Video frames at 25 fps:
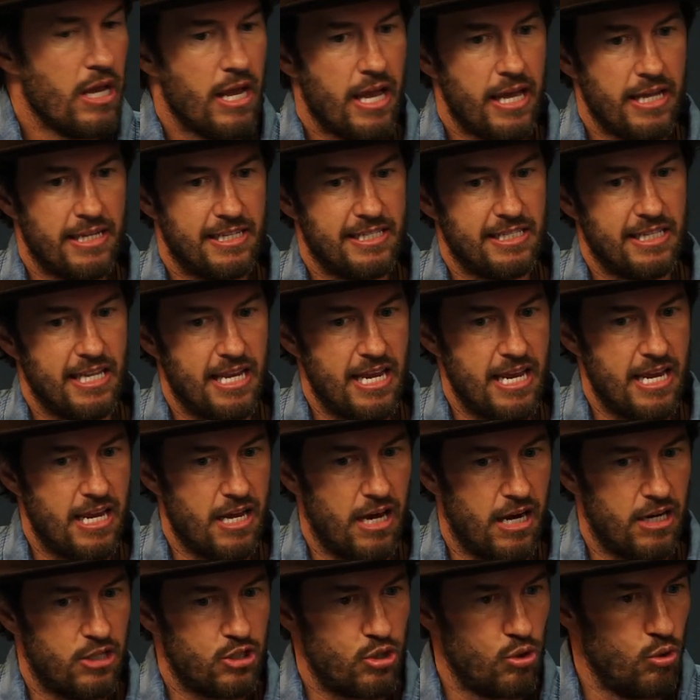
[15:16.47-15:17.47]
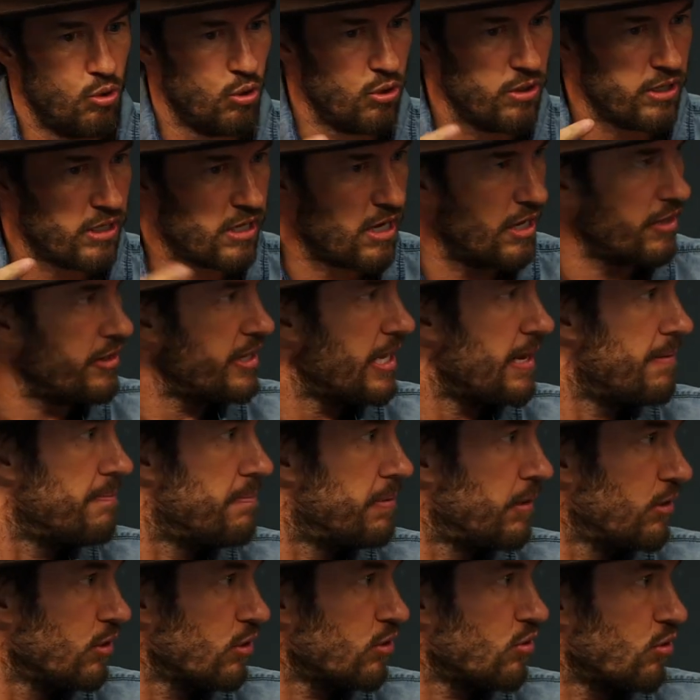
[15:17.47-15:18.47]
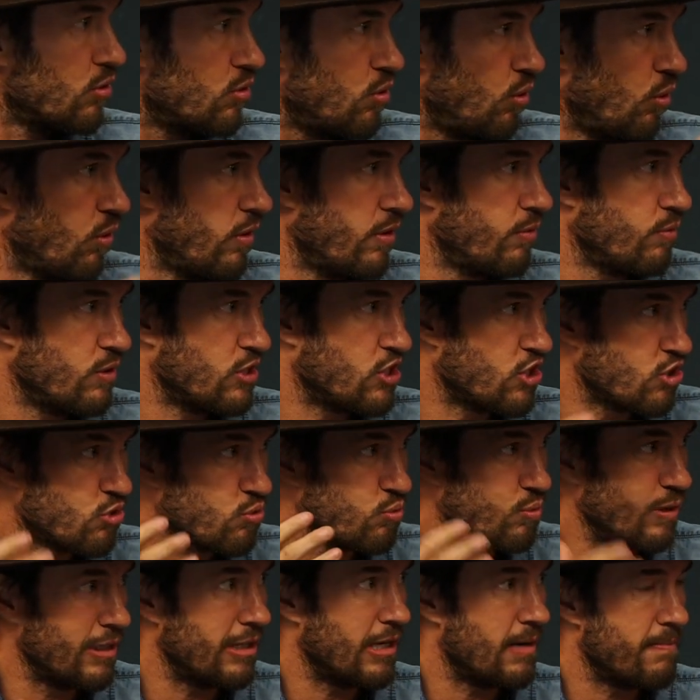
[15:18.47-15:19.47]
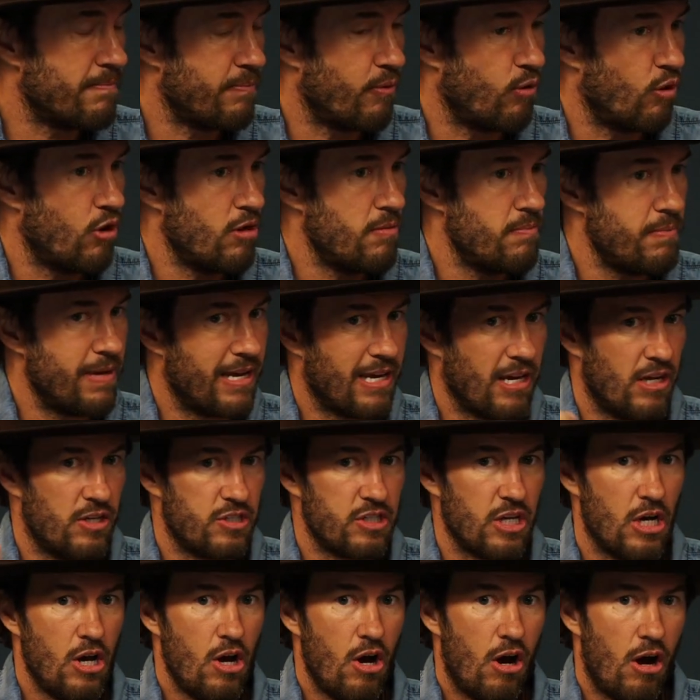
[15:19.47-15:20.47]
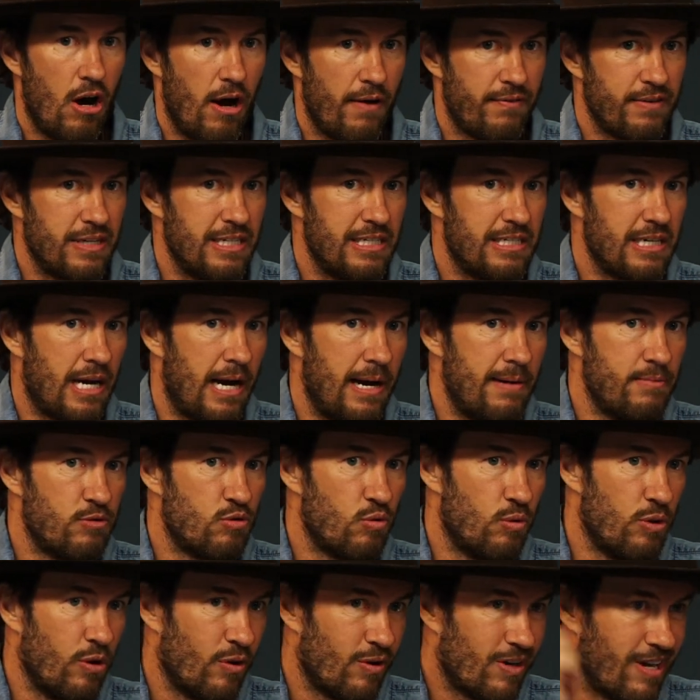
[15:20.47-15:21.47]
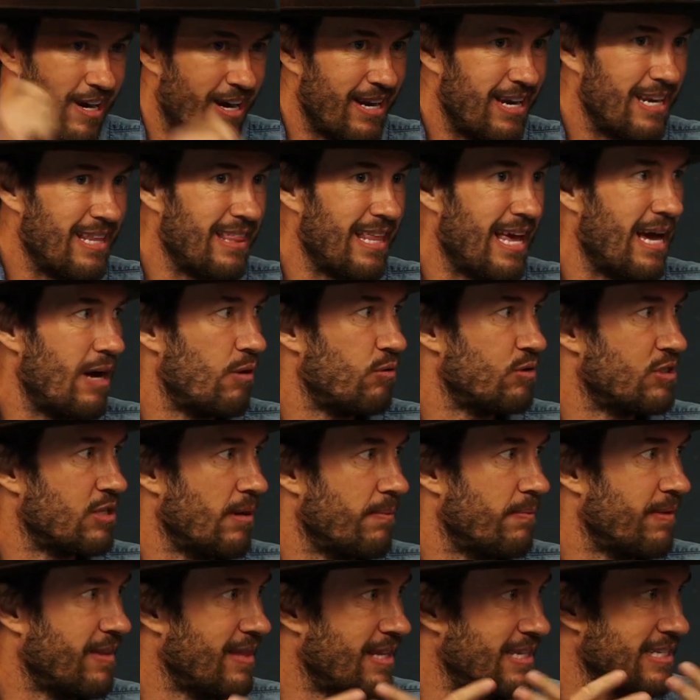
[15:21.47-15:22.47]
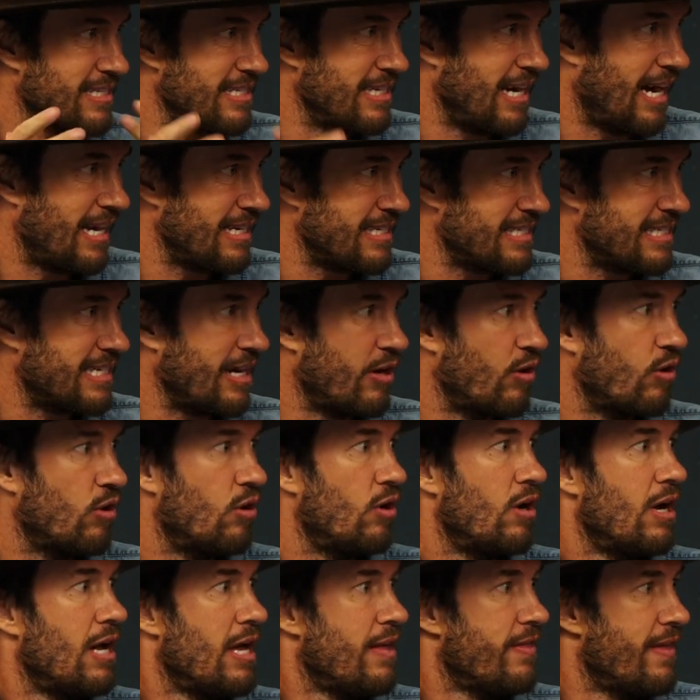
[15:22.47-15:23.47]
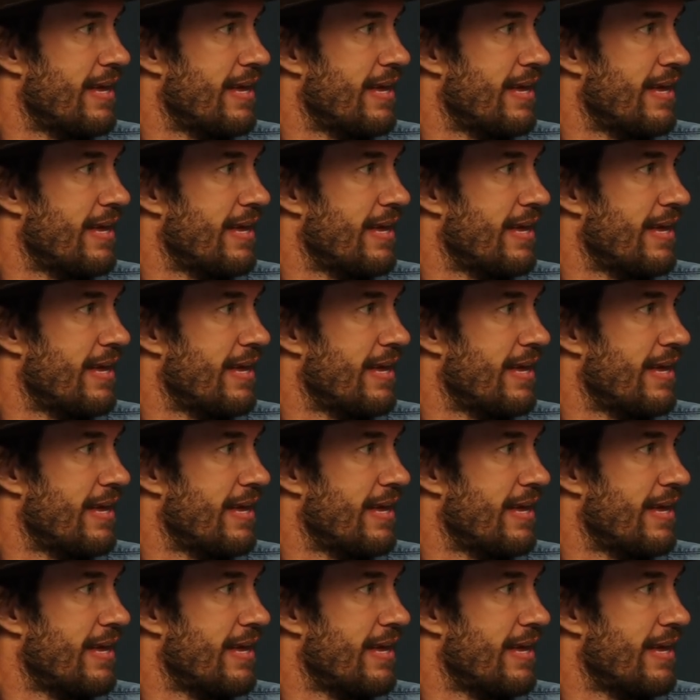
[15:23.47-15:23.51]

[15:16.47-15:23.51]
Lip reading: It's the tool to cut the umbilical cord, which is really important because oftentimes when they're cutting that with something that's not sterile,